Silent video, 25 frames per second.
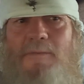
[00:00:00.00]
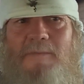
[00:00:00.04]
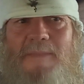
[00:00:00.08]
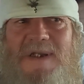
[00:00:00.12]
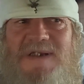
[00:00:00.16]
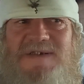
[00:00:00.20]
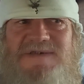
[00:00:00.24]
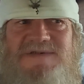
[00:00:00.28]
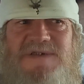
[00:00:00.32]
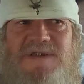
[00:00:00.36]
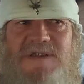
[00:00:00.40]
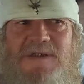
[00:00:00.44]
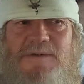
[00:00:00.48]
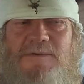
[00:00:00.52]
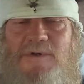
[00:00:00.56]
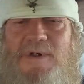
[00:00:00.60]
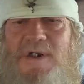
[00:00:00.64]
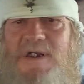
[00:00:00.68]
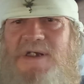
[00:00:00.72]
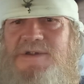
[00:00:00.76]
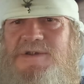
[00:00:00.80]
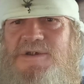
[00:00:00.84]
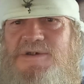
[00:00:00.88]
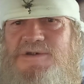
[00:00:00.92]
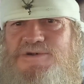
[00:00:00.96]
basically were
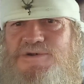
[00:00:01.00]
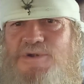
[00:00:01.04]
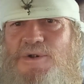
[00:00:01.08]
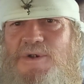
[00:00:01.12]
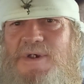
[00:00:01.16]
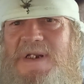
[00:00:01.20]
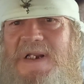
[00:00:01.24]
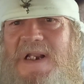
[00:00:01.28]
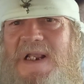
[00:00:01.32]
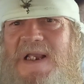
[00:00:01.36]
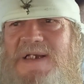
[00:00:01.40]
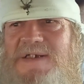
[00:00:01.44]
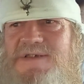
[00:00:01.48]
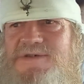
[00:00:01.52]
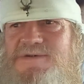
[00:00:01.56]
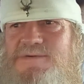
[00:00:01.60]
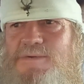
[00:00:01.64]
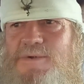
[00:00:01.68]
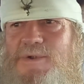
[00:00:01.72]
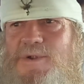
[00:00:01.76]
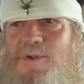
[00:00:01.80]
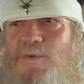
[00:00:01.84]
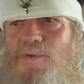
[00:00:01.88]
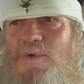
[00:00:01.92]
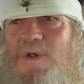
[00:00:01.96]
not to join hands
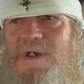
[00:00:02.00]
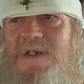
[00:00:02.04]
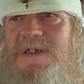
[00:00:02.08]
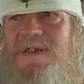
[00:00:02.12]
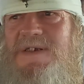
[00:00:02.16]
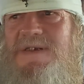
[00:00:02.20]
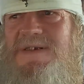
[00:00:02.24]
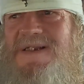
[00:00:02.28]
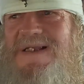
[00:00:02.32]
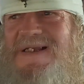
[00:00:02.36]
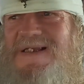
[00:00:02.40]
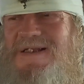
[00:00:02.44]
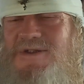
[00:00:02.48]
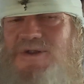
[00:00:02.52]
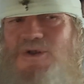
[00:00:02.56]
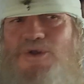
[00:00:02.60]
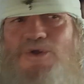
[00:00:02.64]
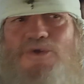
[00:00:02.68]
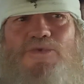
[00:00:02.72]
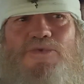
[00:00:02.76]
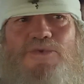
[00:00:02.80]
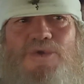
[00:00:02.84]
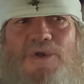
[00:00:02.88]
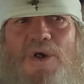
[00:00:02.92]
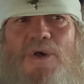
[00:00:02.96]
with the wicked. And
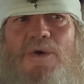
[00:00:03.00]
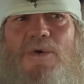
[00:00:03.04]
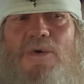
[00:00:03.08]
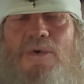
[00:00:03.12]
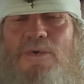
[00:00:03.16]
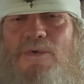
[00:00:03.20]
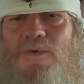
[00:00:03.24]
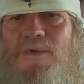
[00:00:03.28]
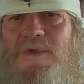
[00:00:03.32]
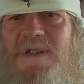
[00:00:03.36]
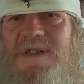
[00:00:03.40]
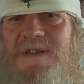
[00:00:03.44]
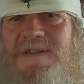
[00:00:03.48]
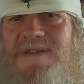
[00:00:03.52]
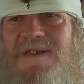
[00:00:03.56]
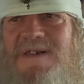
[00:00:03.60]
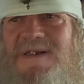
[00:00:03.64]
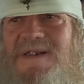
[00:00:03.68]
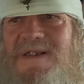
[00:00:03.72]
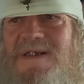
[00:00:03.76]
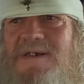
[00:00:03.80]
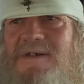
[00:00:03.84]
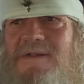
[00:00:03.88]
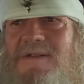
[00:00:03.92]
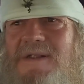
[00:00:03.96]
you know that the
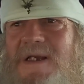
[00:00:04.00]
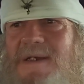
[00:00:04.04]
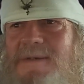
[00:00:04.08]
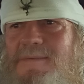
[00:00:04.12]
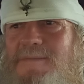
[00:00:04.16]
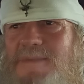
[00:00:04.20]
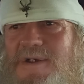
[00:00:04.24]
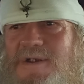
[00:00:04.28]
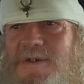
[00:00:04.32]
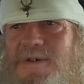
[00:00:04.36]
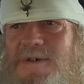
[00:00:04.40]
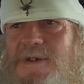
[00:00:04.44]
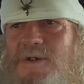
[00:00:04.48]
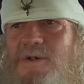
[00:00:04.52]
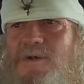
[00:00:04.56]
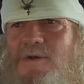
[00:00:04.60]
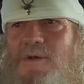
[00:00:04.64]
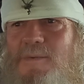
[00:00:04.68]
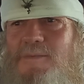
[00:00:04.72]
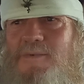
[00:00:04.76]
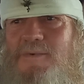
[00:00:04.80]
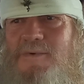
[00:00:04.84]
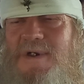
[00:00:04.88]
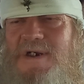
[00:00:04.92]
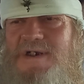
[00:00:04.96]
legal liability
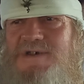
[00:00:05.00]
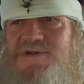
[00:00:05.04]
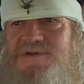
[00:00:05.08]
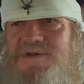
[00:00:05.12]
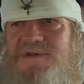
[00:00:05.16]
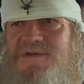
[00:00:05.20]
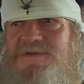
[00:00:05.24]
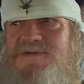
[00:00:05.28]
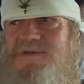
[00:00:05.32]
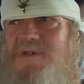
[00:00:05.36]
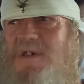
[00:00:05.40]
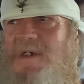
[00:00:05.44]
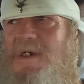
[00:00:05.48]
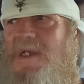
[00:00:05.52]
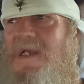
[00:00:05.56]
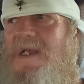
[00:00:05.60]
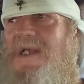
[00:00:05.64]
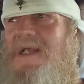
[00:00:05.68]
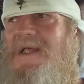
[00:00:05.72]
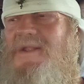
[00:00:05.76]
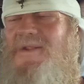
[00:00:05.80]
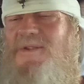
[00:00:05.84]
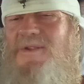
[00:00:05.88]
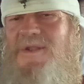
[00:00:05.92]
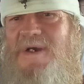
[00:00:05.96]
corporations,
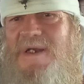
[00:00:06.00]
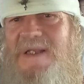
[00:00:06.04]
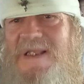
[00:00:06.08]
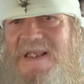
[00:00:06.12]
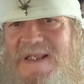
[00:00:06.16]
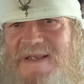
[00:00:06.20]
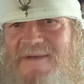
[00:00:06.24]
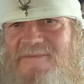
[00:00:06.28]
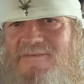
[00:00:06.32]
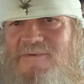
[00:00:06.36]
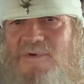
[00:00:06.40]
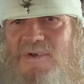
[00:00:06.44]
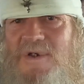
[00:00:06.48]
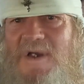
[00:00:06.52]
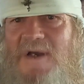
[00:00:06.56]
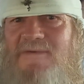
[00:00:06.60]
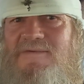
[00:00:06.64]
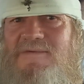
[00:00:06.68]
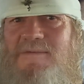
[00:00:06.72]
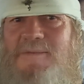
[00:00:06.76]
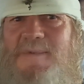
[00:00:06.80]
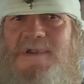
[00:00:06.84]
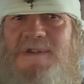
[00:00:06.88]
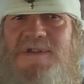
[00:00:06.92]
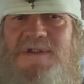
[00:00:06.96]
the evil
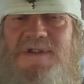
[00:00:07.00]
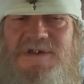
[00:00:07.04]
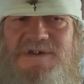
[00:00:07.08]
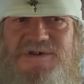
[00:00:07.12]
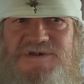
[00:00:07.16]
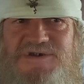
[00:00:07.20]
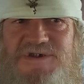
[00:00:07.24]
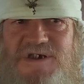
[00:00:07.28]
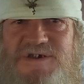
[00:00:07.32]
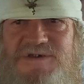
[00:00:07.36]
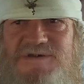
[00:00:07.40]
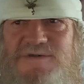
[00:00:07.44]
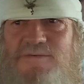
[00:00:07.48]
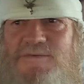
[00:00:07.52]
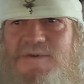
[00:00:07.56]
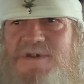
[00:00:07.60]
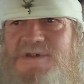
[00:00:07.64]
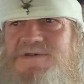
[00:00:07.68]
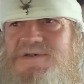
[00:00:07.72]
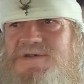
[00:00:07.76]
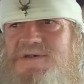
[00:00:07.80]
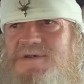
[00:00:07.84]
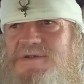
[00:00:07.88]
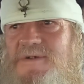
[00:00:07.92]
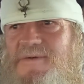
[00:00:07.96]
government, the
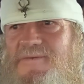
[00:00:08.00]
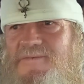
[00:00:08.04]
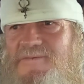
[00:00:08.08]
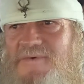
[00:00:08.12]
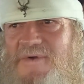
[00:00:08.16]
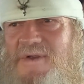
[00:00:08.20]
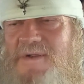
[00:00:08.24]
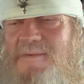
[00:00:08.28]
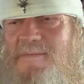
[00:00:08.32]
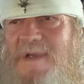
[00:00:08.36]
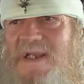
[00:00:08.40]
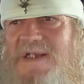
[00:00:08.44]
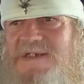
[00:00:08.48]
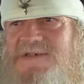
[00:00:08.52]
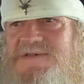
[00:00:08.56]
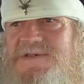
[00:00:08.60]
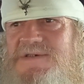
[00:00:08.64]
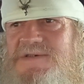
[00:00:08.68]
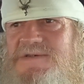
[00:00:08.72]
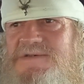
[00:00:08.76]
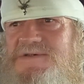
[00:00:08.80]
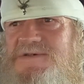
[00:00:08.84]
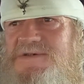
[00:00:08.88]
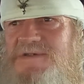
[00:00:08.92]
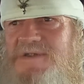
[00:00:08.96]
Jesuits, the
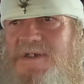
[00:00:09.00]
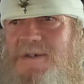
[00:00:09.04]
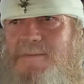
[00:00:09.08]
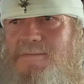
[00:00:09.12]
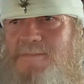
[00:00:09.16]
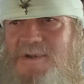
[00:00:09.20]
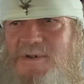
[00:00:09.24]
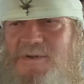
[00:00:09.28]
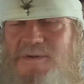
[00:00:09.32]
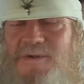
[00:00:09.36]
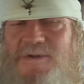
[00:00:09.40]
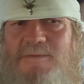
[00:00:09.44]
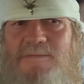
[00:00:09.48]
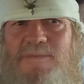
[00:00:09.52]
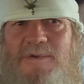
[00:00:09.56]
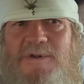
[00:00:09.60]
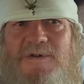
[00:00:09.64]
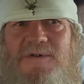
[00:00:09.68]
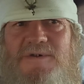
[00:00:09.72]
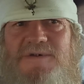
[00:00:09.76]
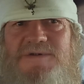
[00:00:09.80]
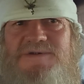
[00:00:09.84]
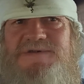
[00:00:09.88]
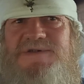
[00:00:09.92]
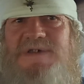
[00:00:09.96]
Freemasons, the
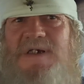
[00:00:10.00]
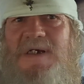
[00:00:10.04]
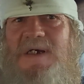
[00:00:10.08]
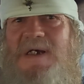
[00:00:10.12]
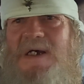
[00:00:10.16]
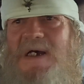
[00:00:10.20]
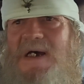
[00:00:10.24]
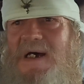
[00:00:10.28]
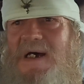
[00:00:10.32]
Bilderbergs,